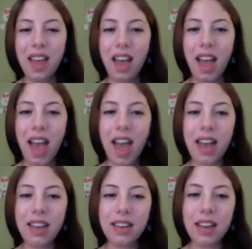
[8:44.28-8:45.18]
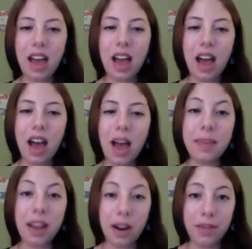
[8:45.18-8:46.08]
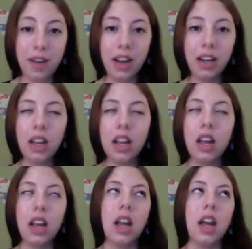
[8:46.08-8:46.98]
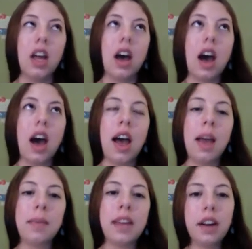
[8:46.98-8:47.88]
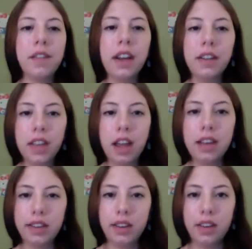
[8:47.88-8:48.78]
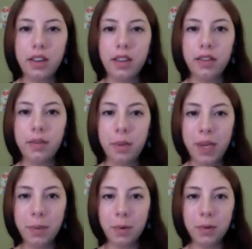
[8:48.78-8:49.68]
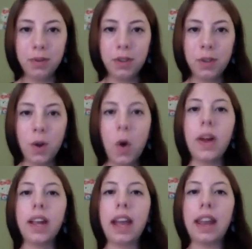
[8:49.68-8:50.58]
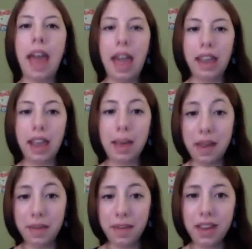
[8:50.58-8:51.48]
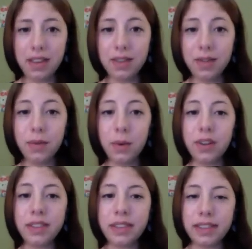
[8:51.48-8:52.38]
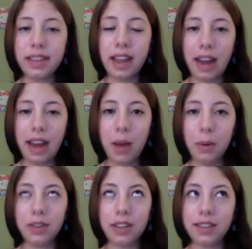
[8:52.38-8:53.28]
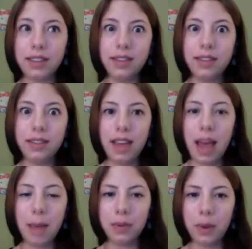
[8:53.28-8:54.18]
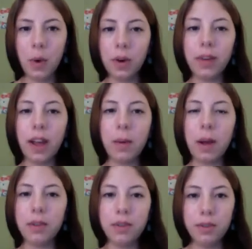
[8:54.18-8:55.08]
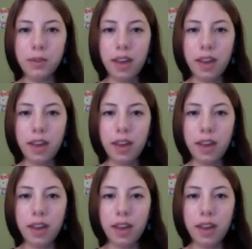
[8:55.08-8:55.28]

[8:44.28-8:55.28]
And I'm terrified. I'm terrified of the idea of people sawing and hacking at my face for 6 to 8 hours. That's absolutely horrifying. Why would you do that?